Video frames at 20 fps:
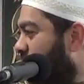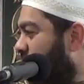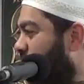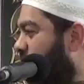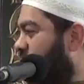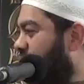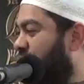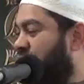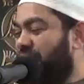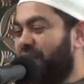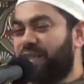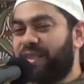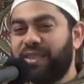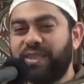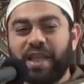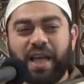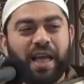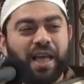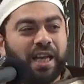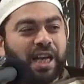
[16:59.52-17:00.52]
But there is
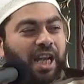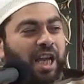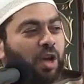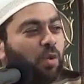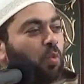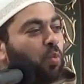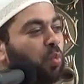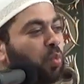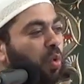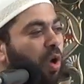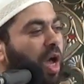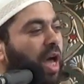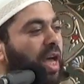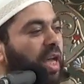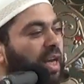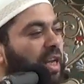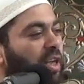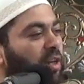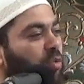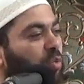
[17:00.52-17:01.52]
not
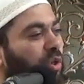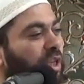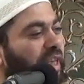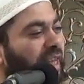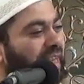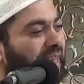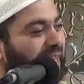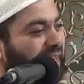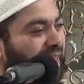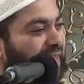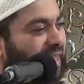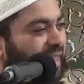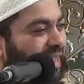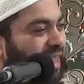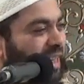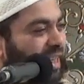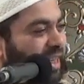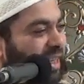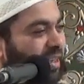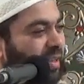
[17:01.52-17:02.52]
one
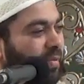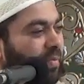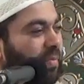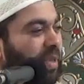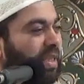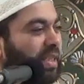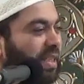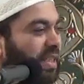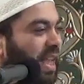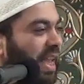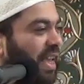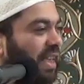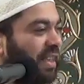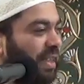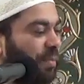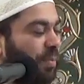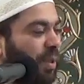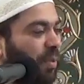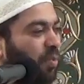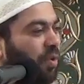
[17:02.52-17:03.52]
realistic mistake
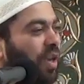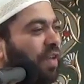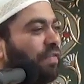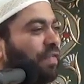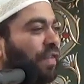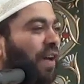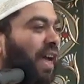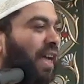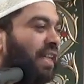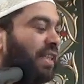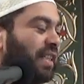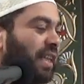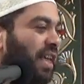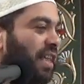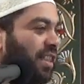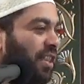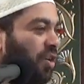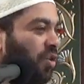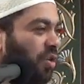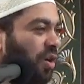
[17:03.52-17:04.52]
that people can find
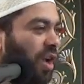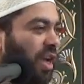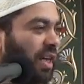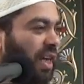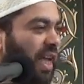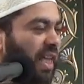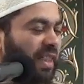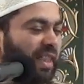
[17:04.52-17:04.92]
in the Quran.